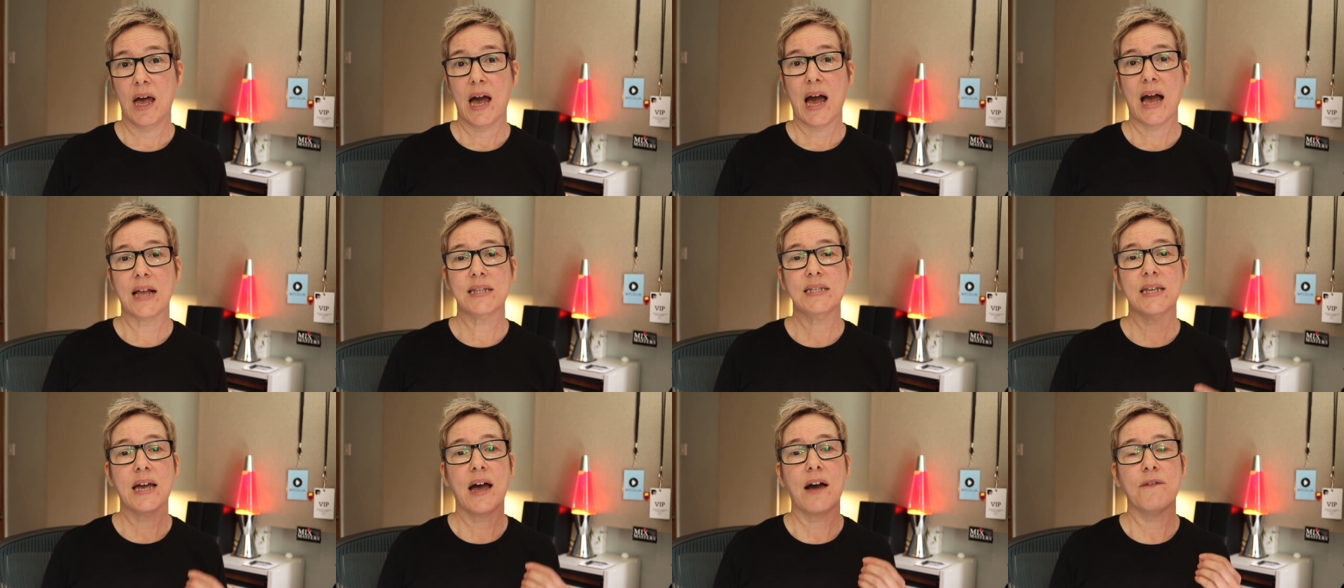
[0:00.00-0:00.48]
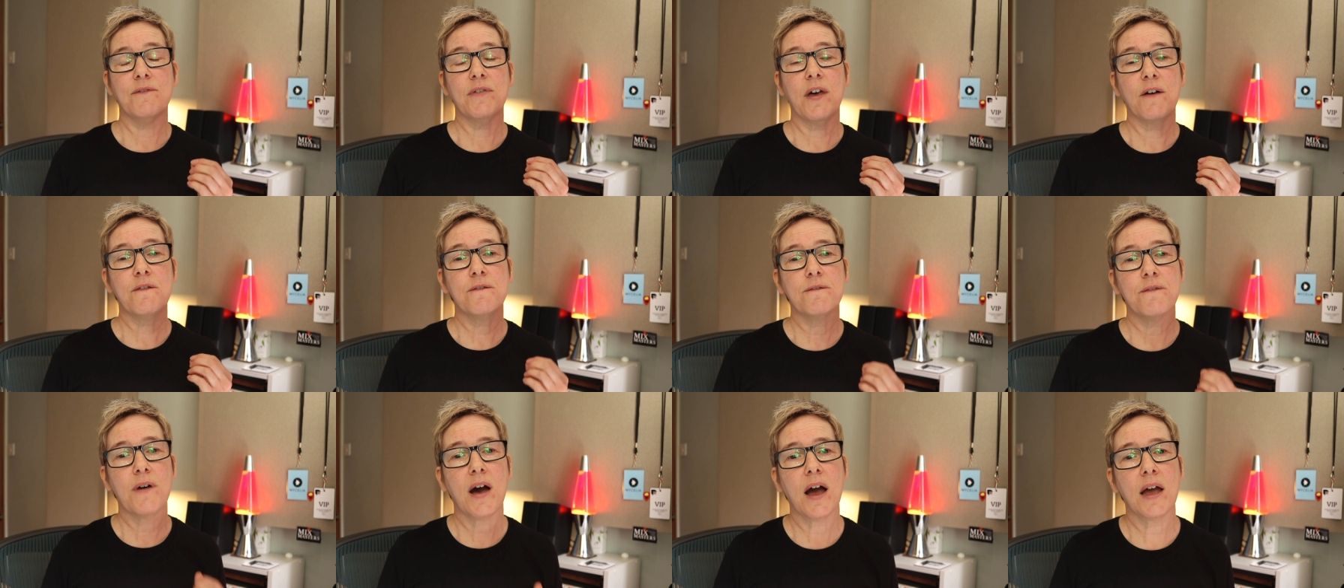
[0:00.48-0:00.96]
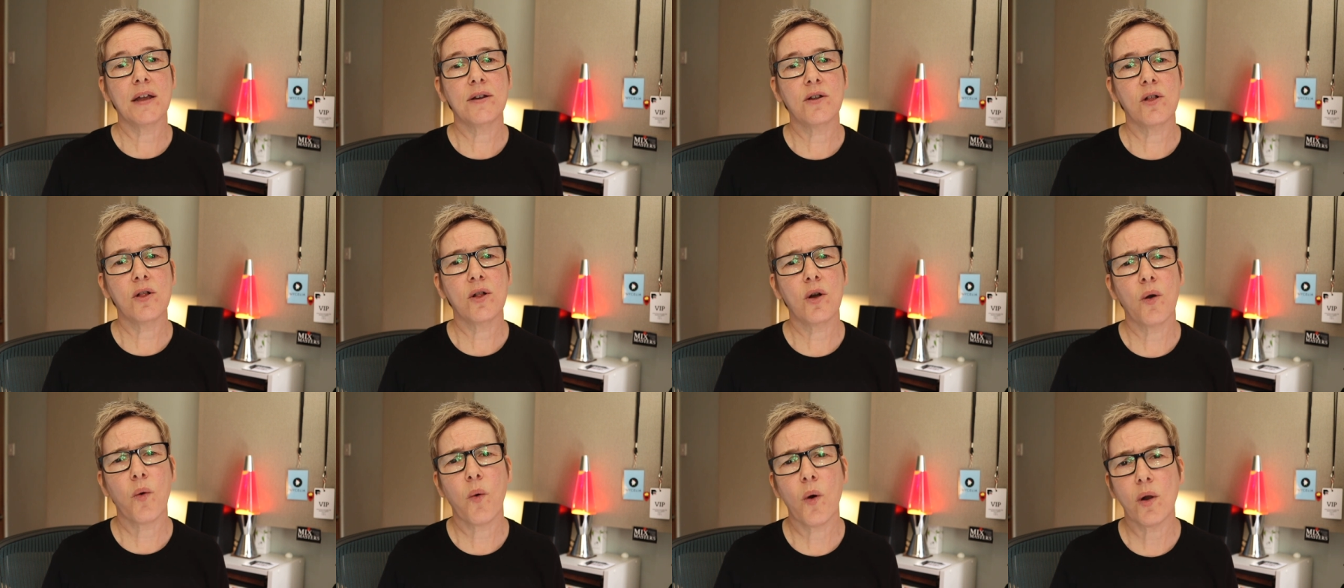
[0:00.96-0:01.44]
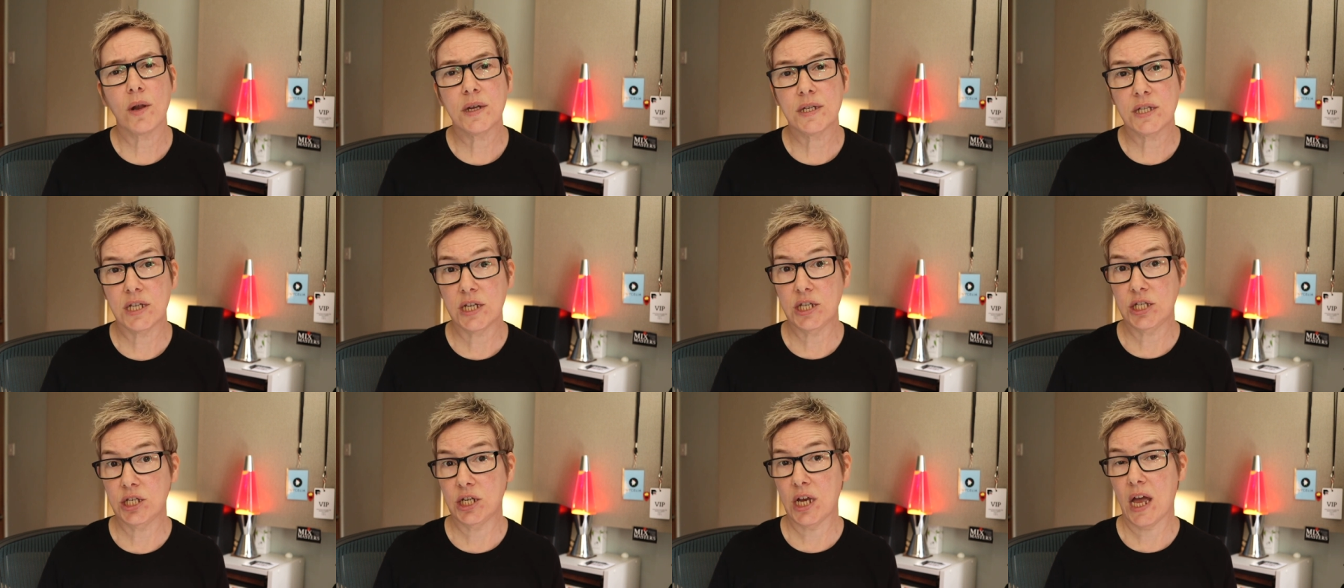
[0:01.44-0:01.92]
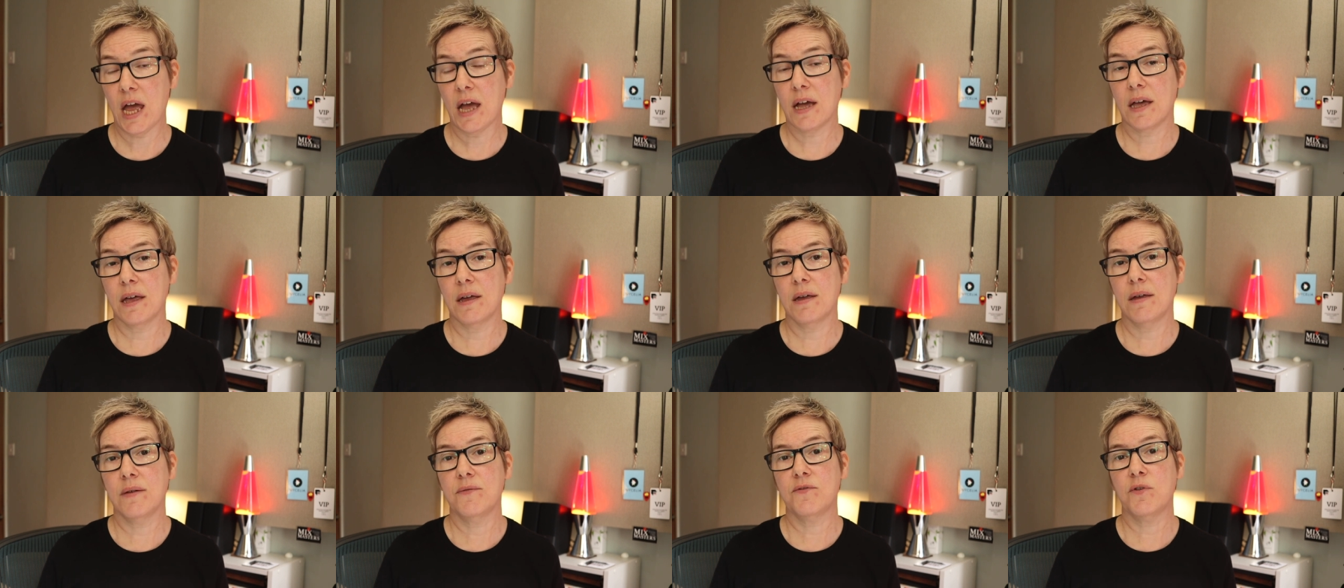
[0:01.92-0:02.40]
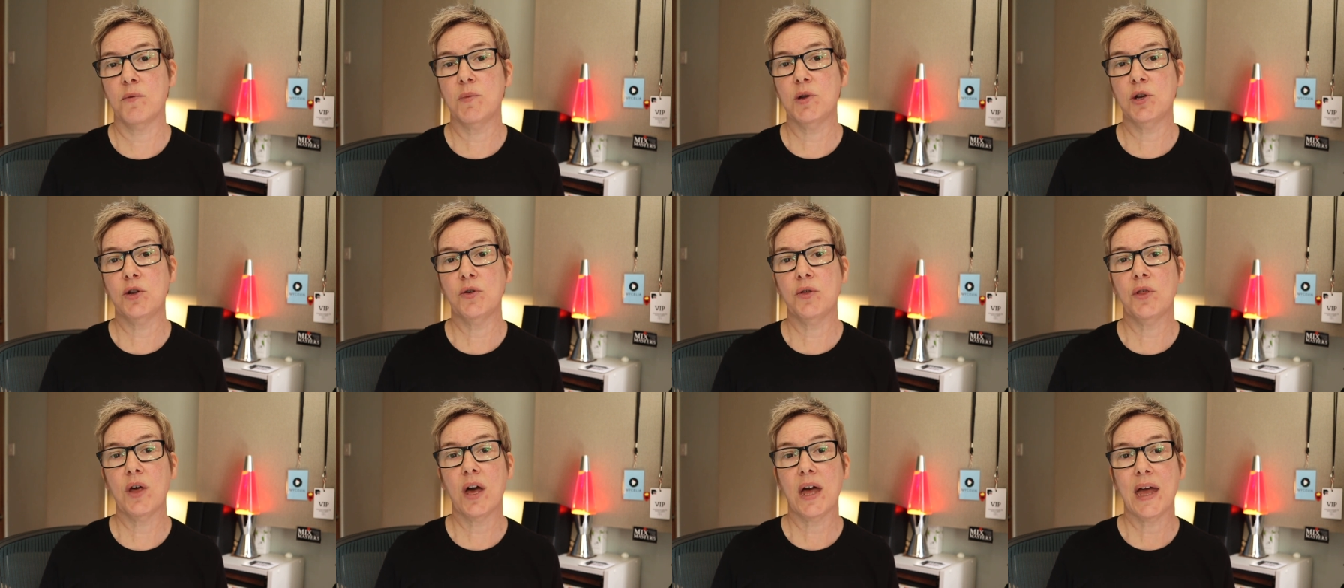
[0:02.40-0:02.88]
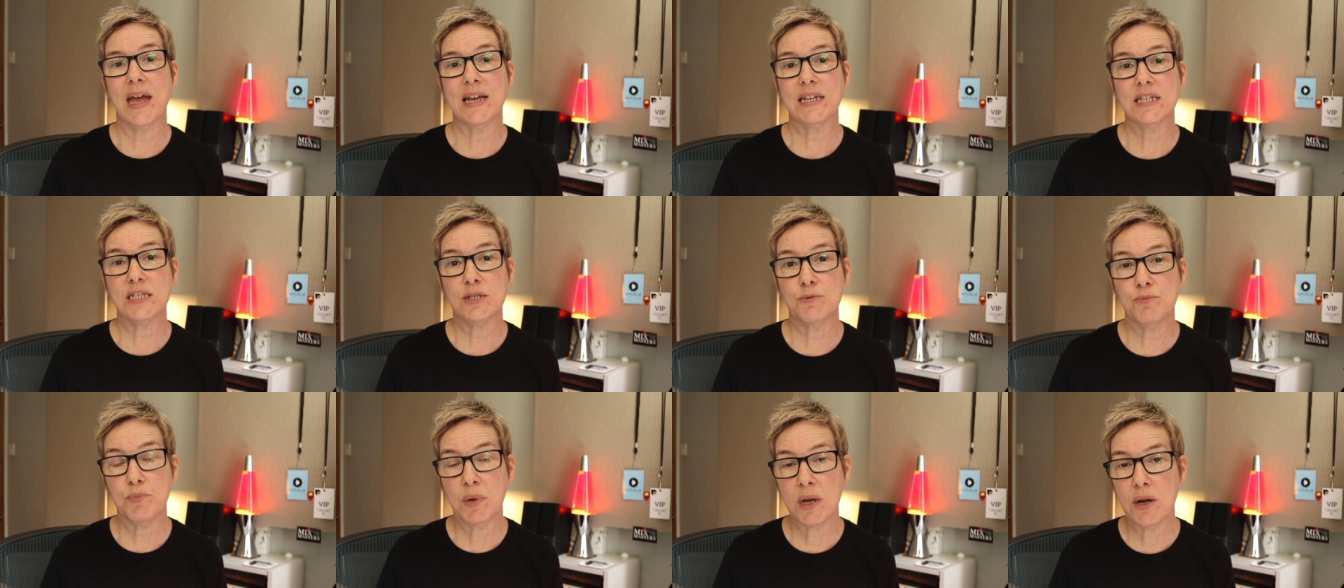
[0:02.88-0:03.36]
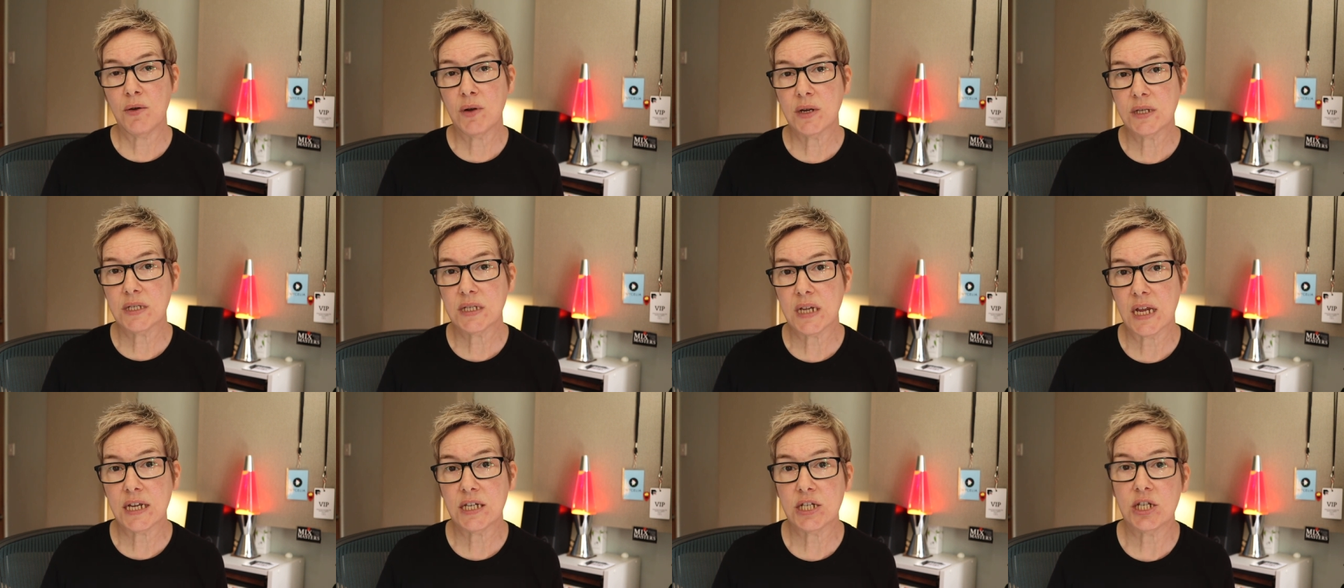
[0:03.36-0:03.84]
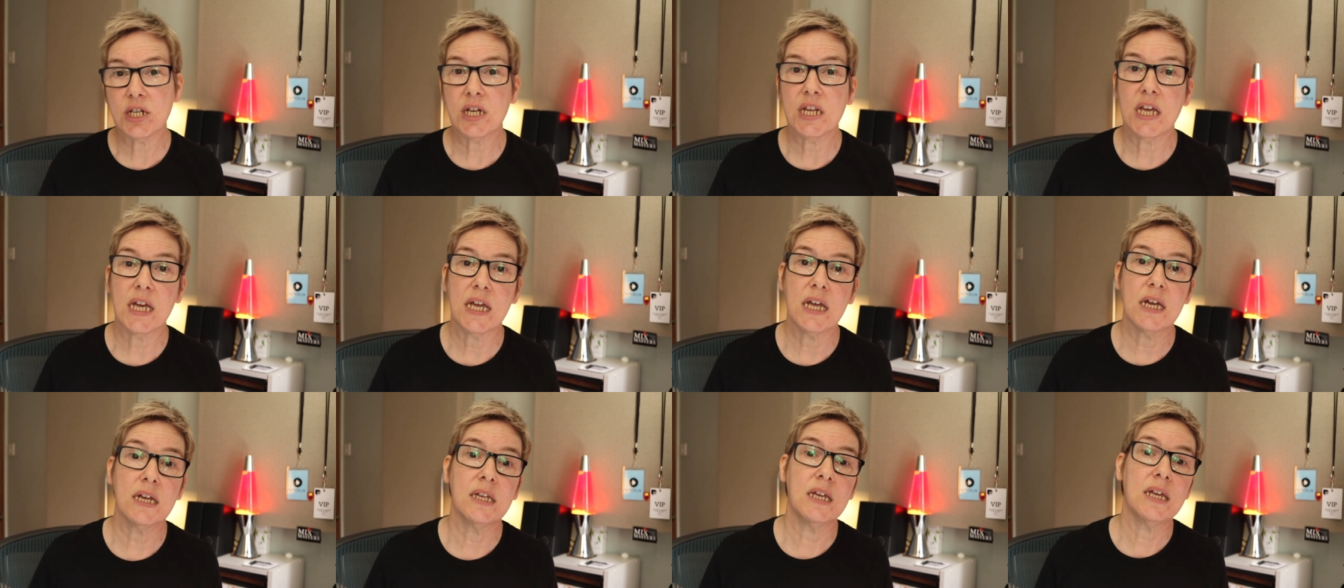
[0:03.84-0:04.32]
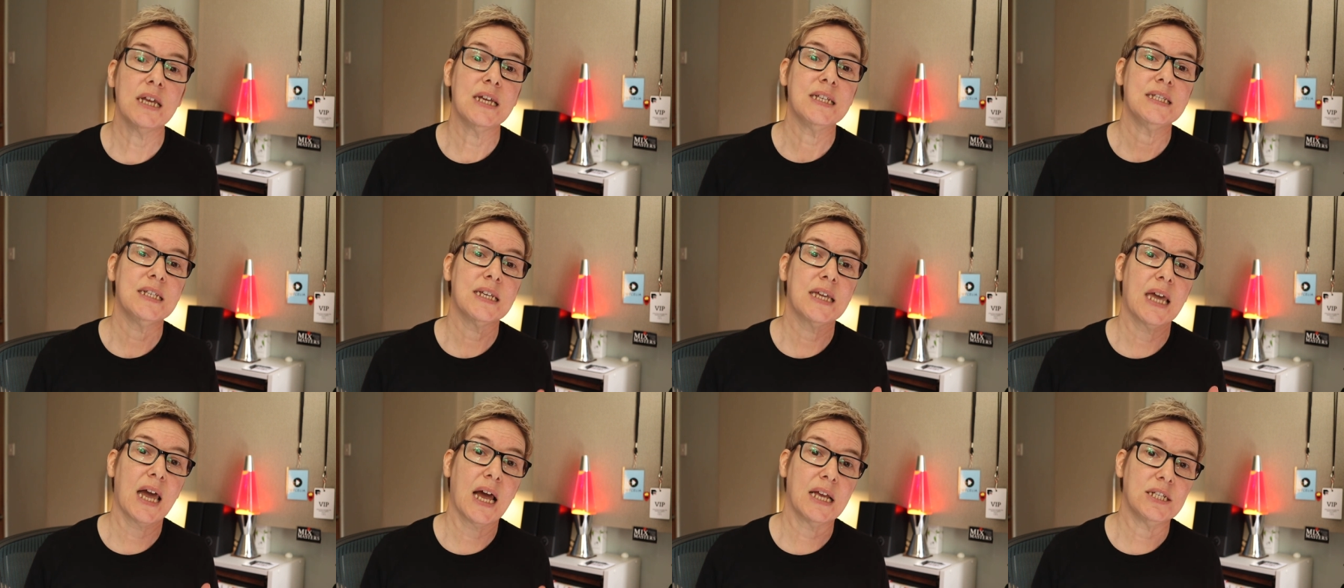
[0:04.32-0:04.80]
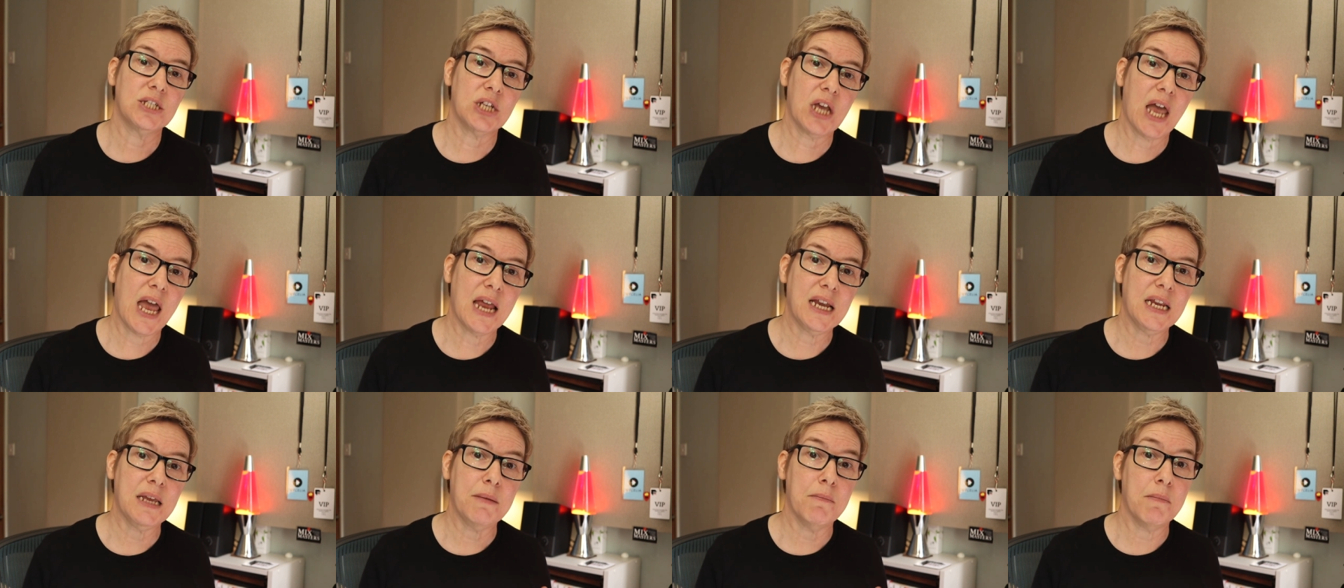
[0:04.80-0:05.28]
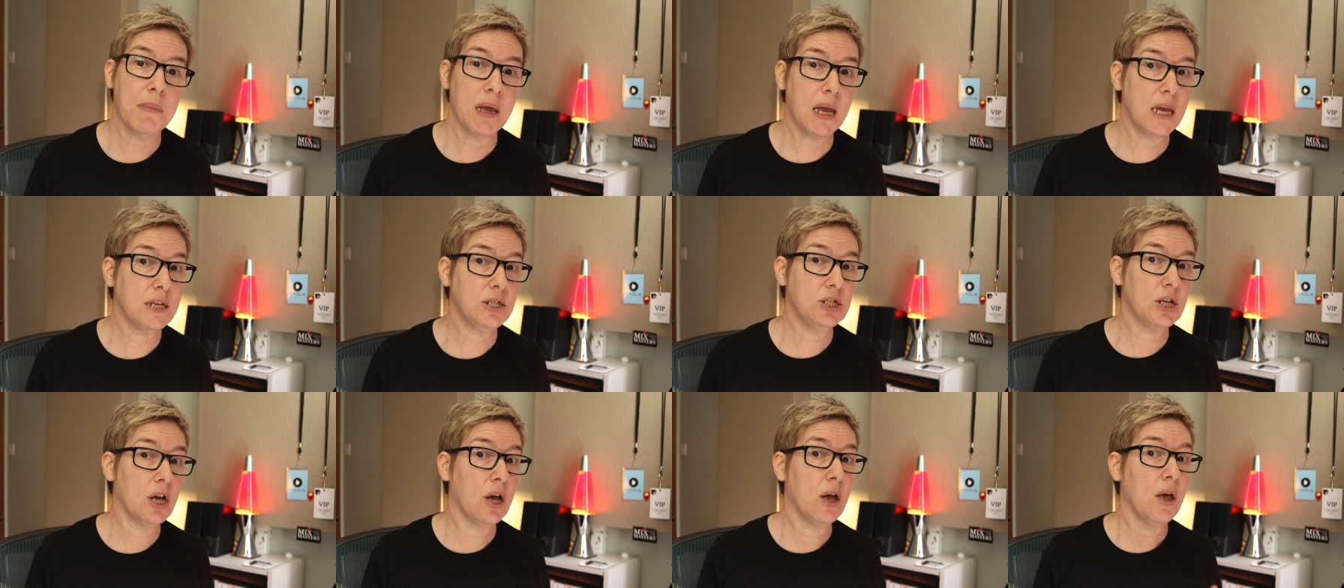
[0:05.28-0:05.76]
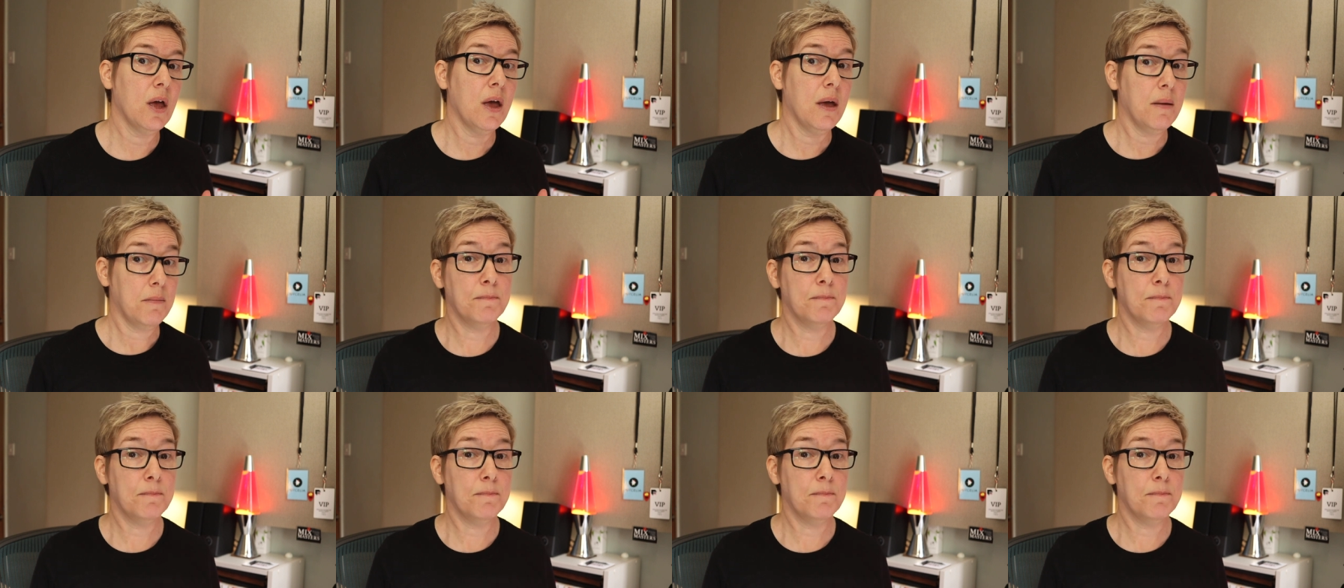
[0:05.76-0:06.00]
and to have that final quality check from another experienced engineer to catch any major